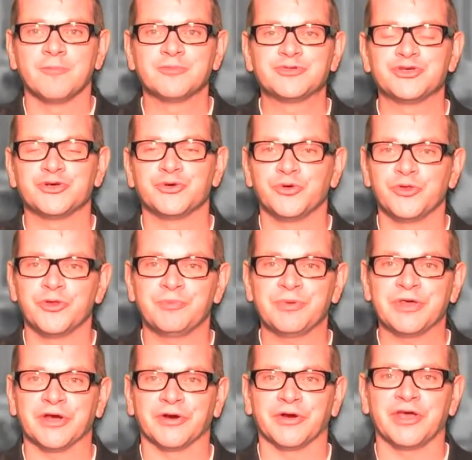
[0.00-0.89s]
to the
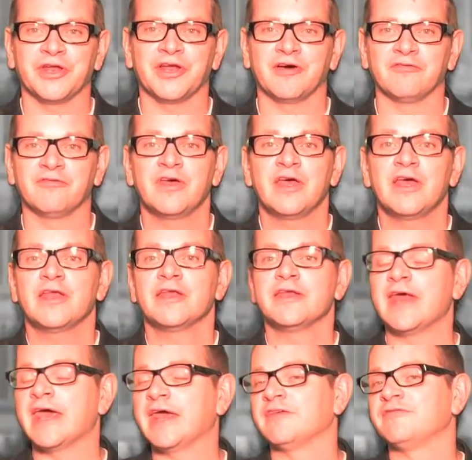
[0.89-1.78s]
period of
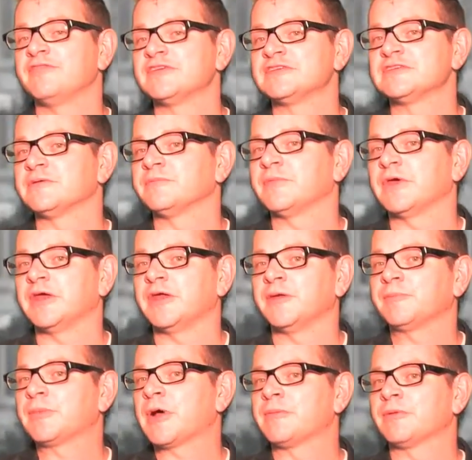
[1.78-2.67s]
nativism
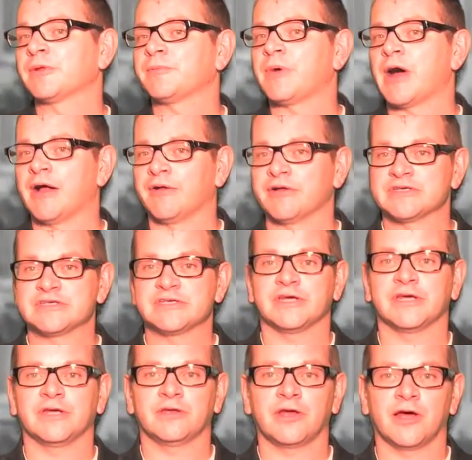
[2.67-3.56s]
in public
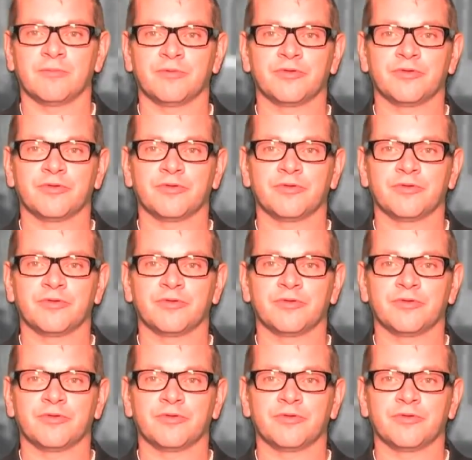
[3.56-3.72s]
policy